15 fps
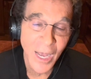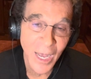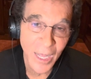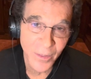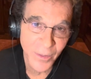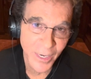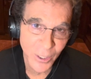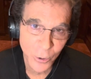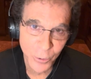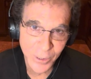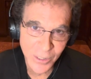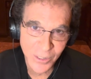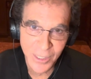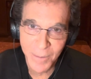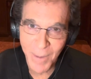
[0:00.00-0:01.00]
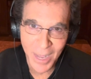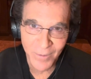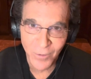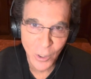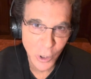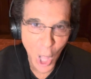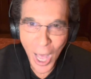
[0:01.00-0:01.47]
Uh, they increase the amount
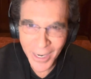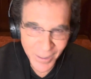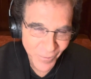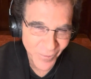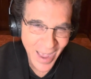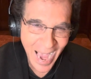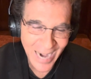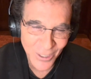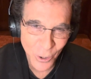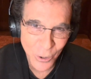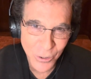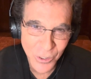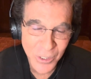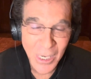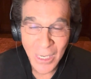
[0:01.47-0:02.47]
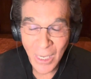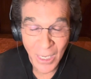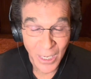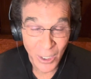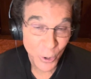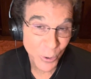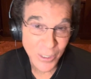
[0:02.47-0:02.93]
of clotting factors,
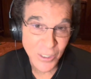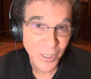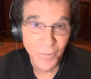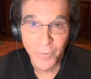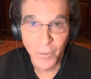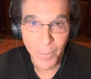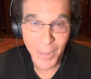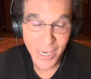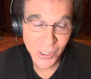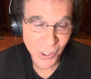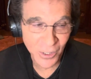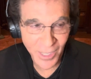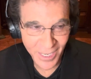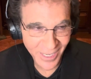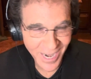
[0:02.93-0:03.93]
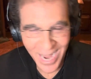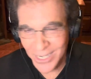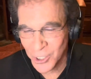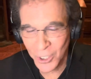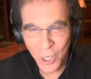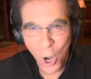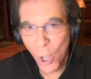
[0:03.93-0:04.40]
increase inflammation. They can
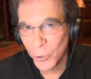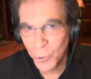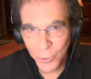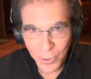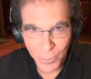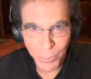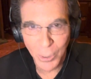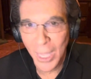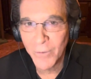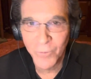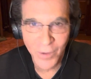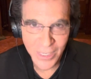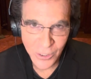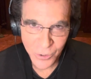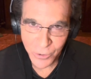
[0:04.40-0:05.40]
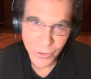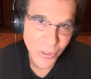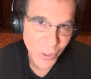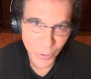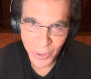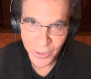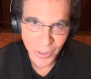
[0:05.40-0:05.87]
actually alter the blood vessels
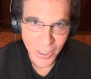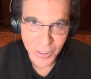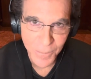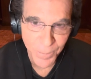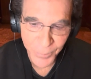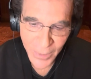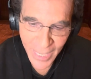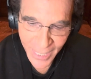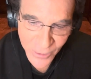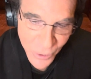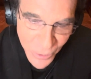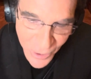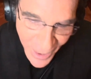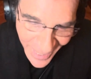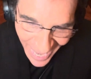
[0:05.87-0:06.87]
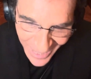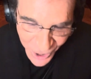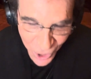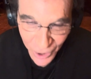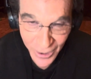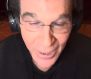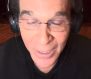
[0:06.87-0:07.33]
so that these cancers can
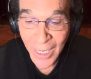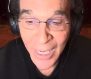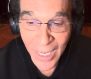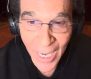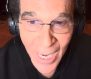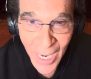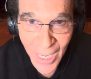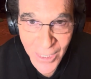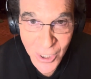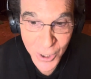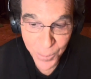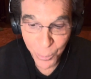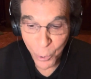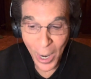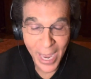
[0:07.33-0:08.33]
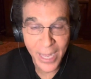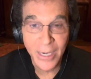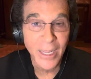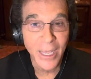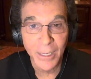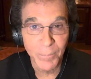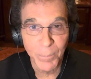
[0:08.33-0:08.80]
actually uh,
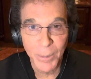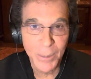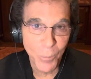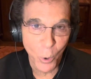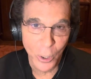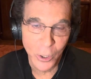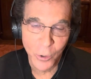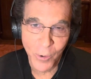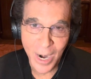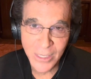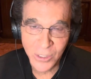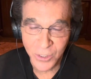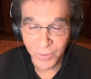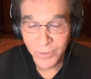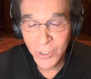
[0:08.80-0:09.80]
spread and be more aggressive.